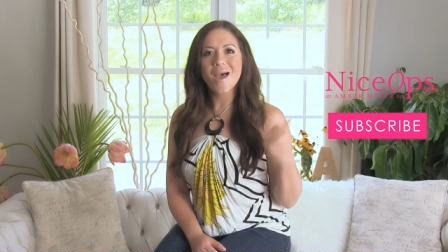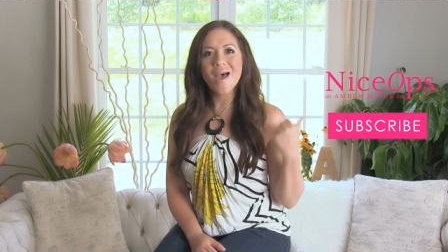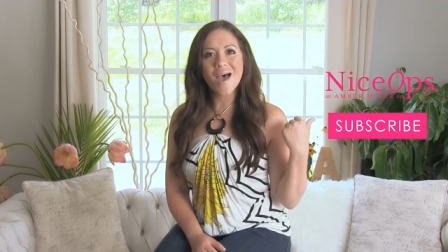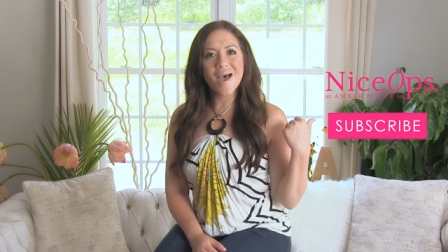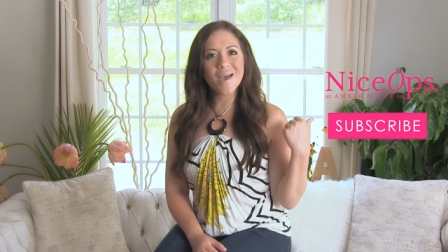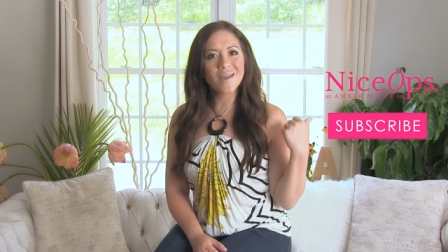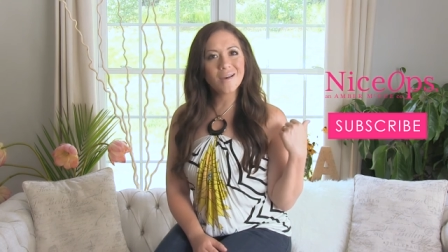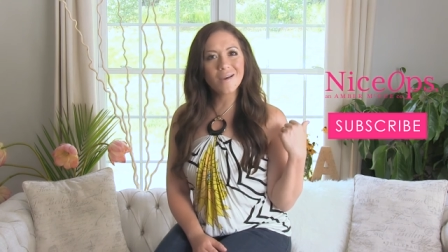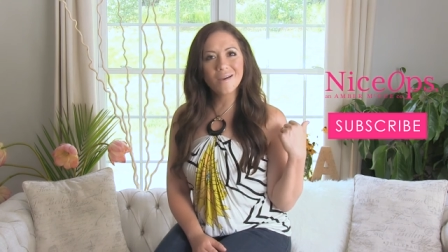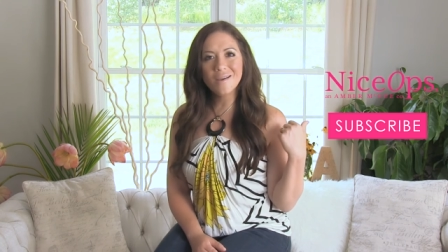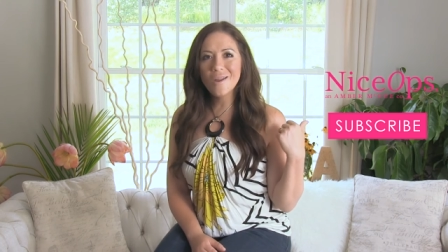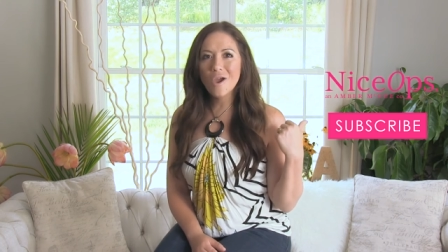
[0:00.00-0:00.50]

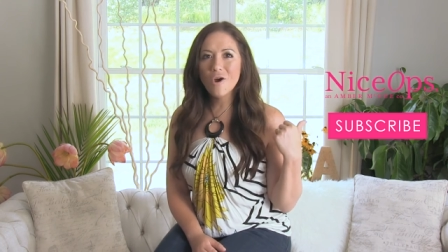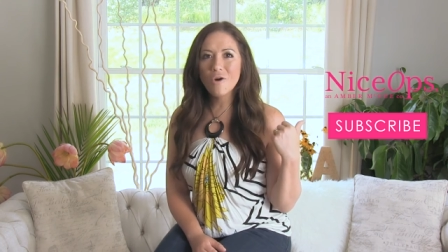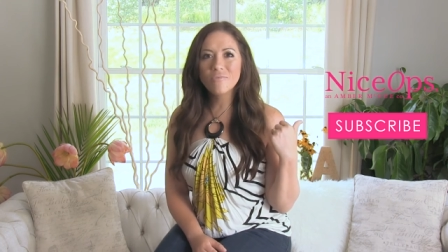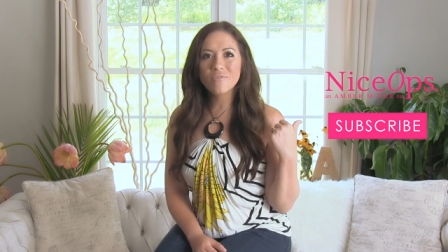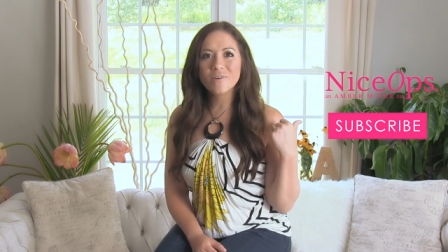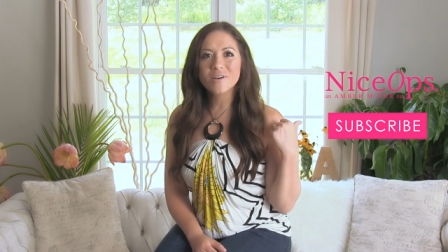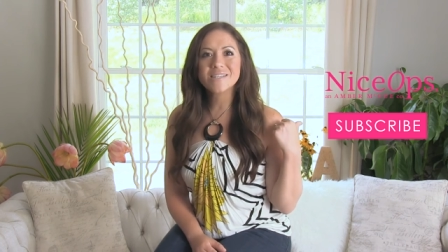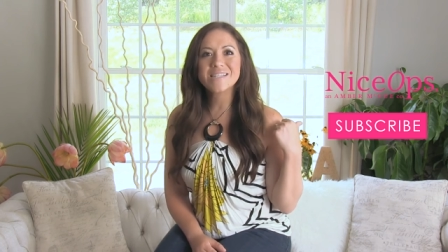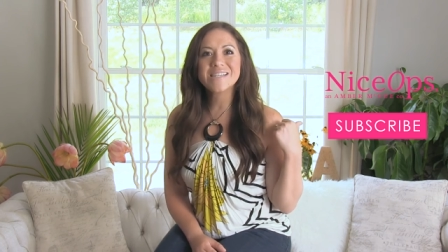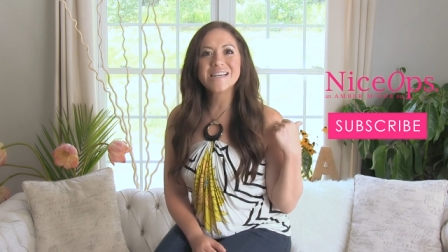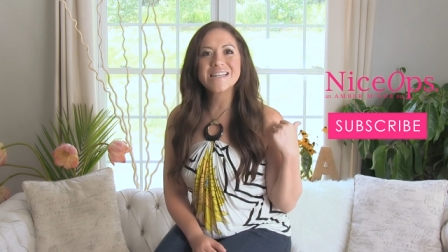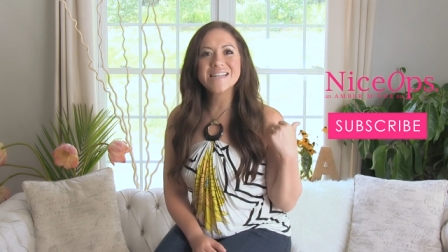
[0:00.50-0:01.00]
head on
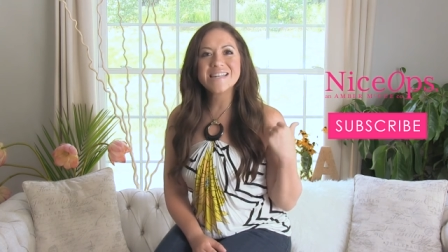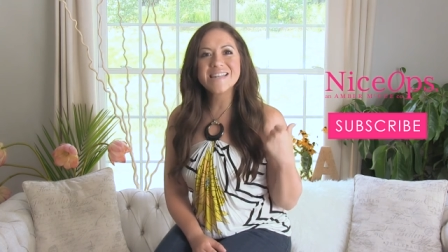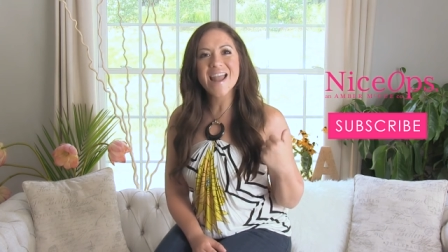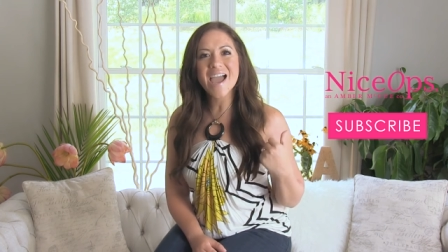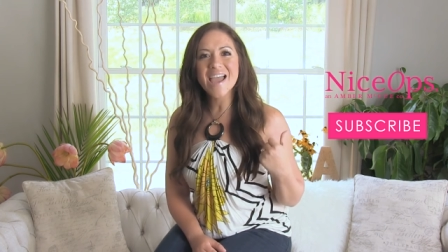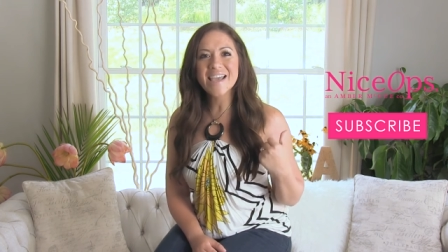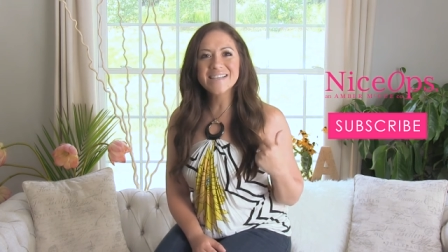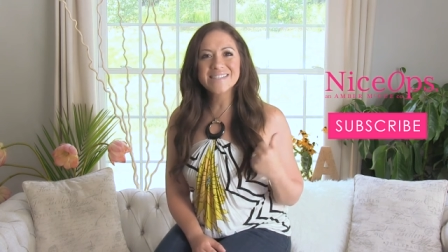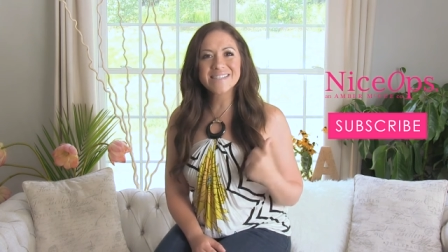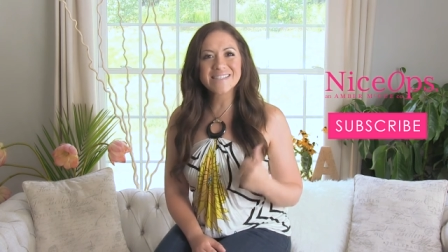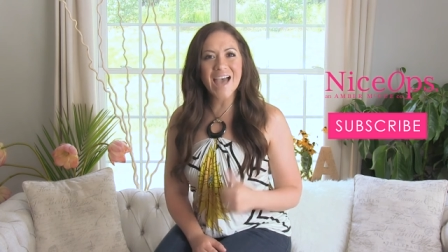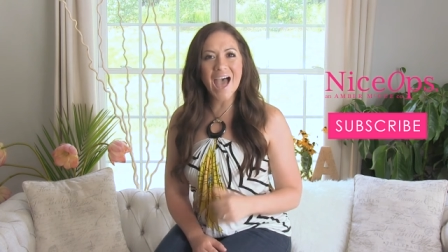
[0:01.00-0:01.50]
over to
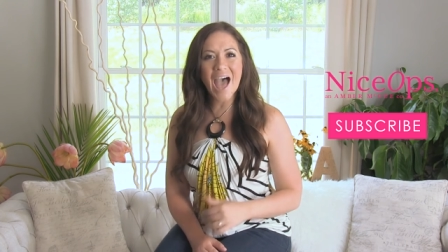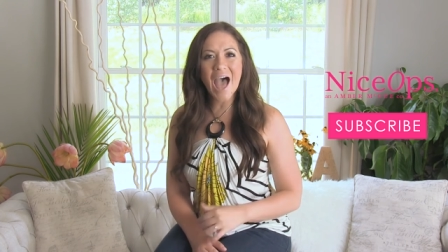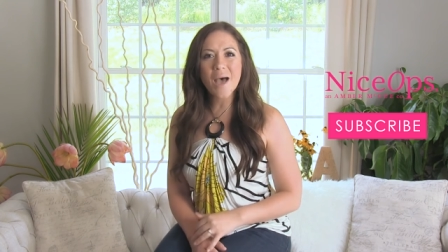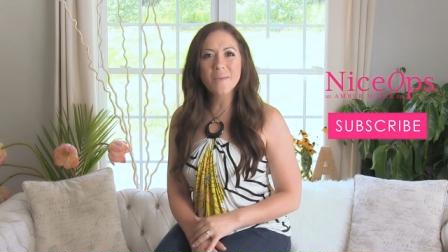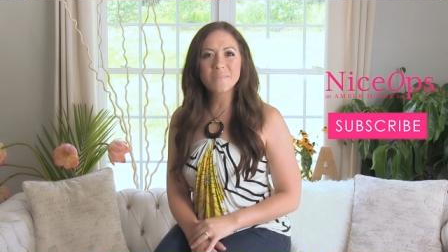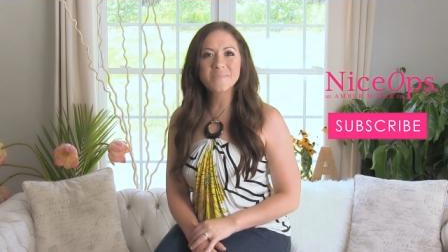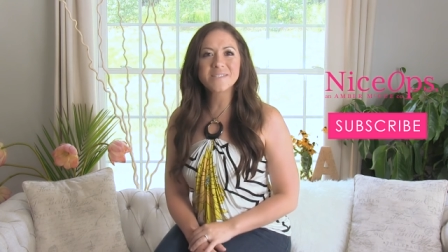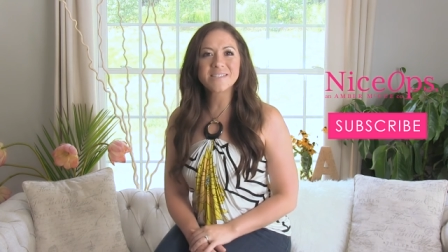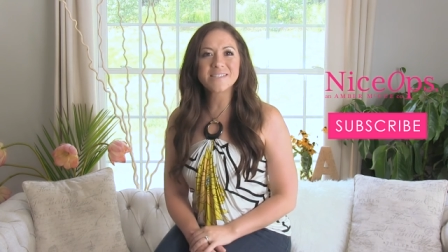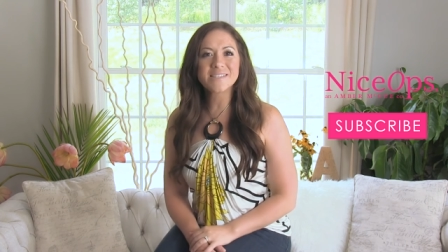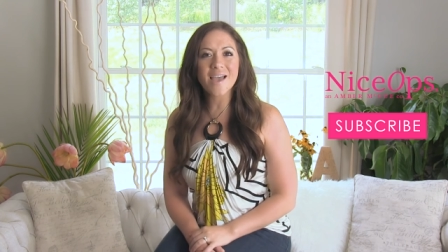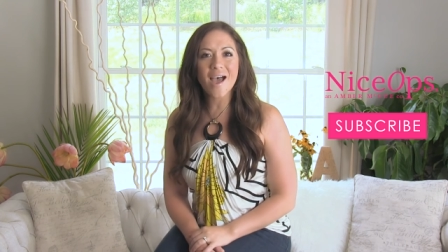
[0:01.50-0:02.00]

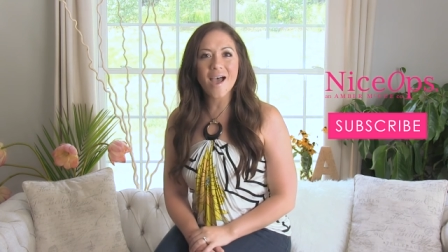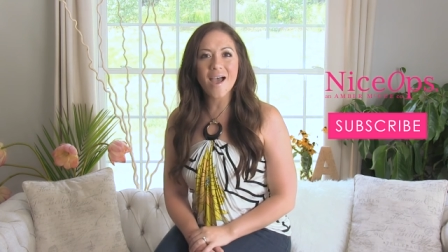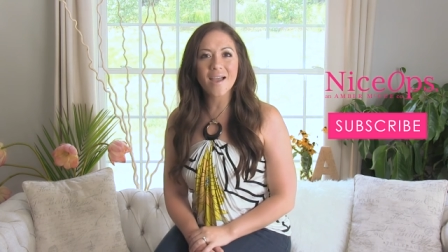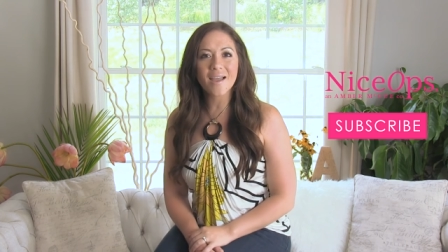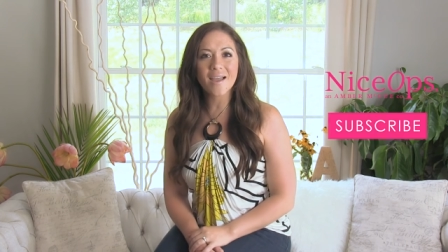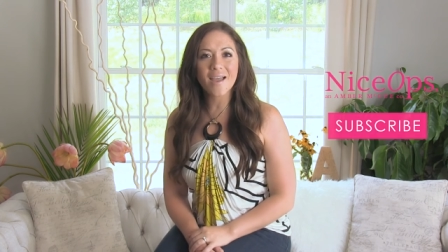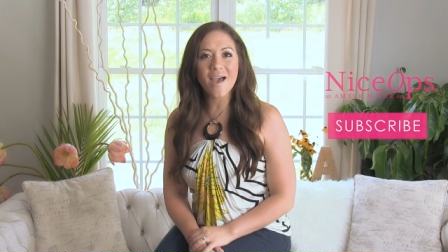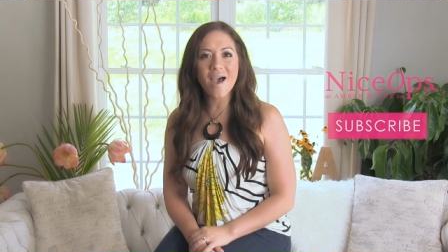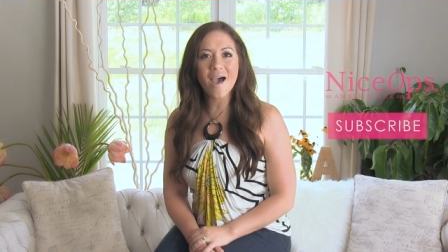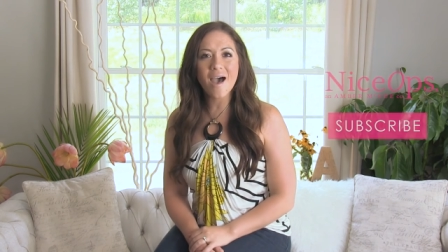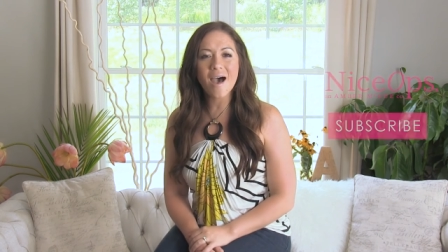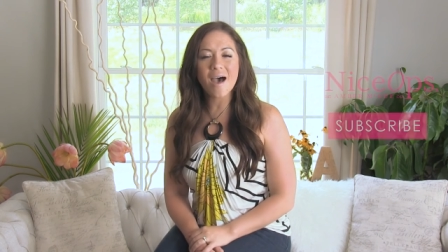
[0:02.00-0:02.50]

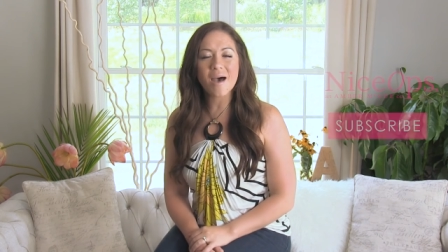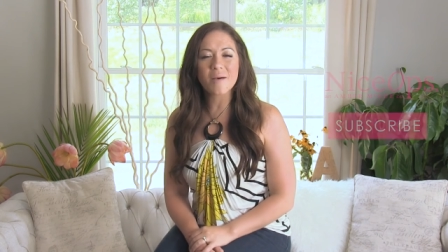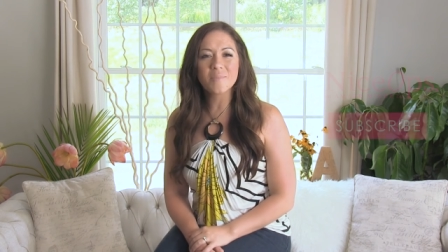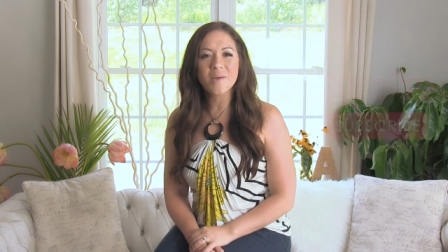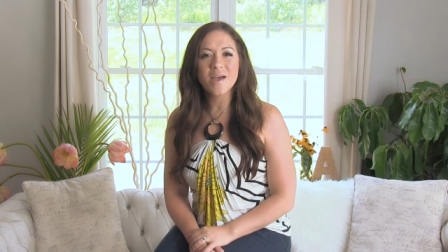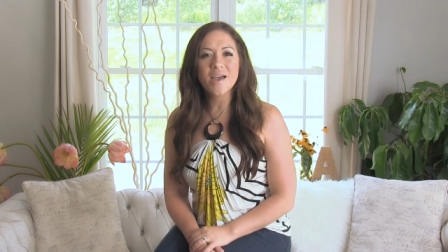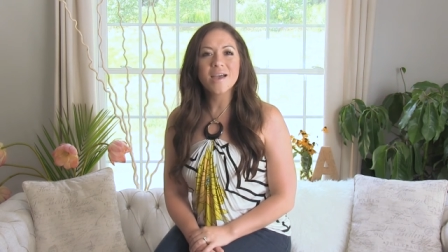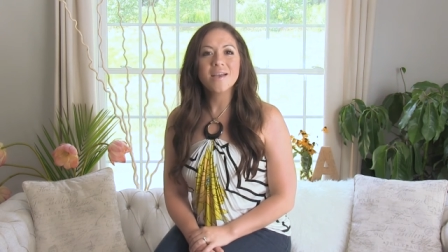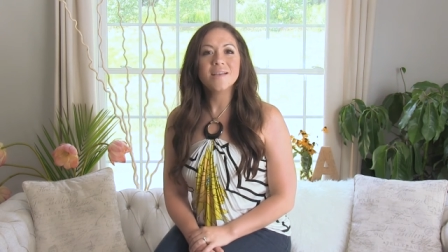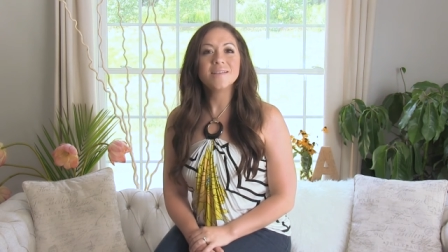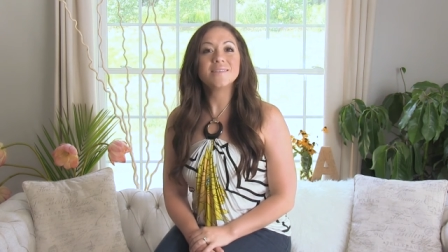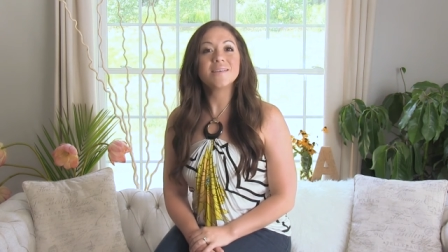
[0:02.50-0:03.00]
niceops.com
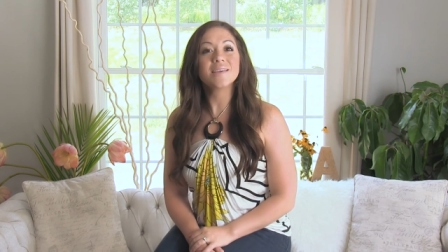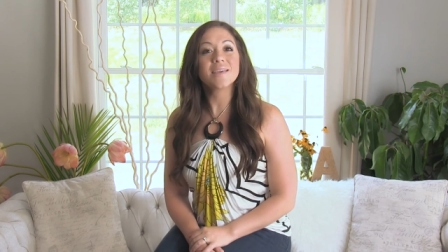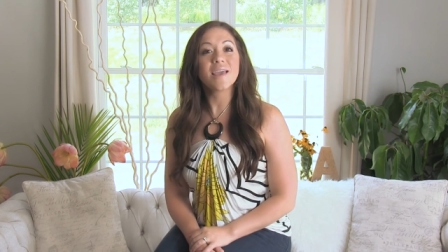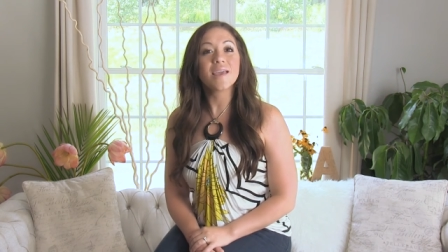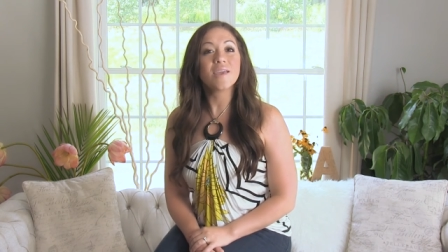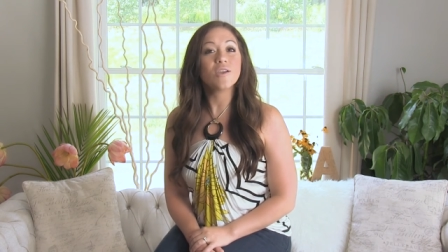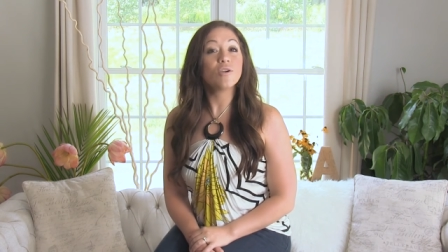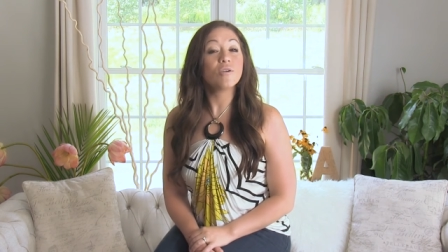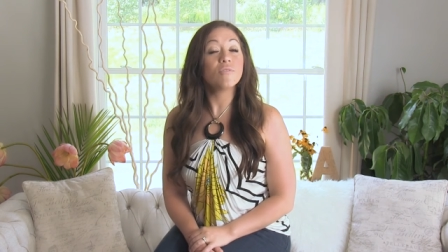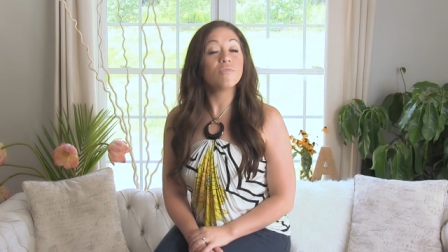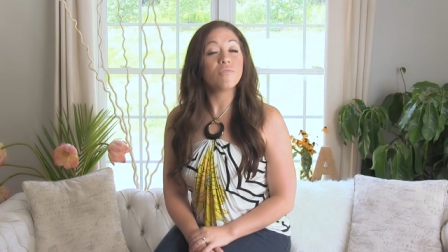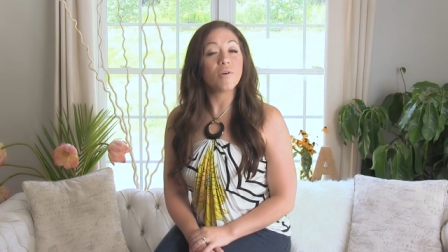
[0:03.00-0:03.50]
to
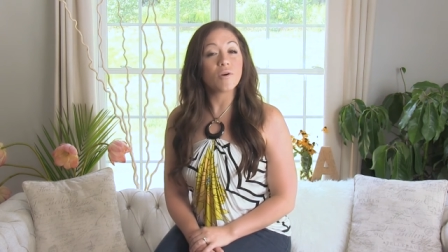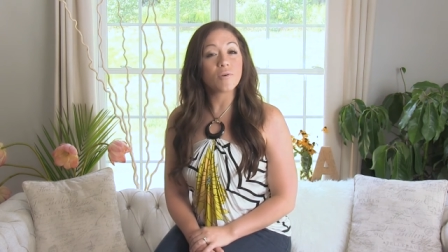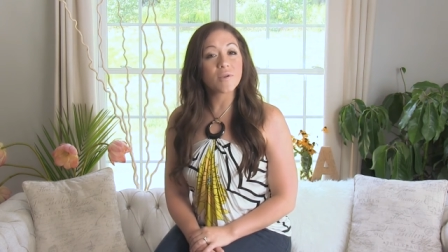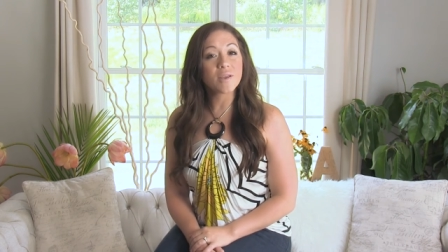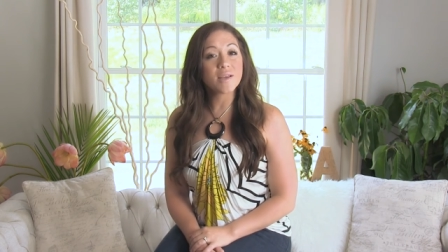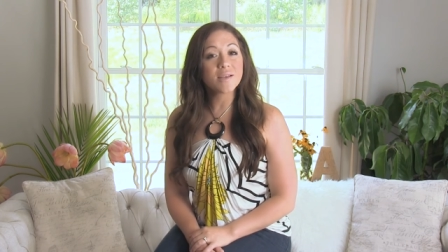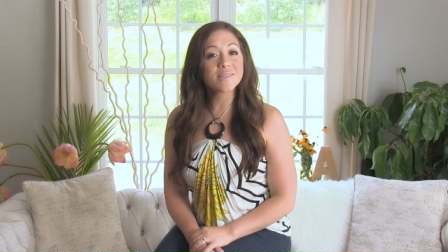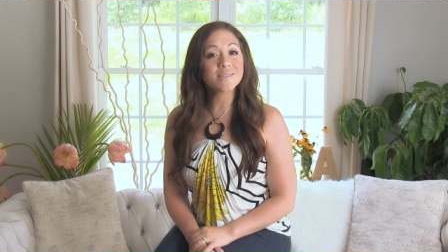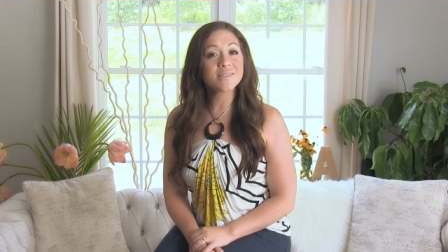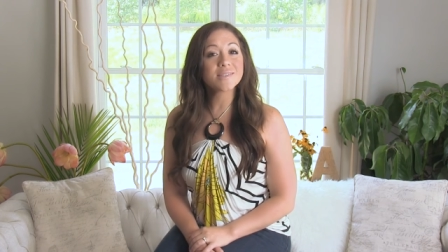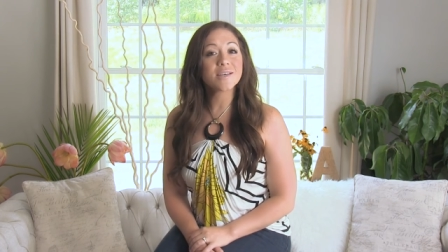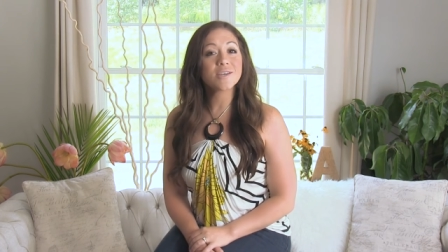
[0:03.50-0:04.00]
get your
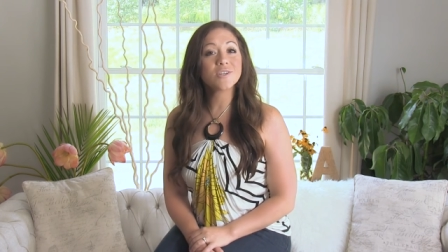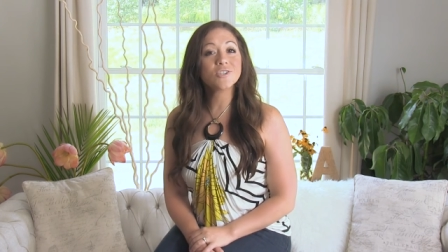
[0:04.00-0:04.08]
focus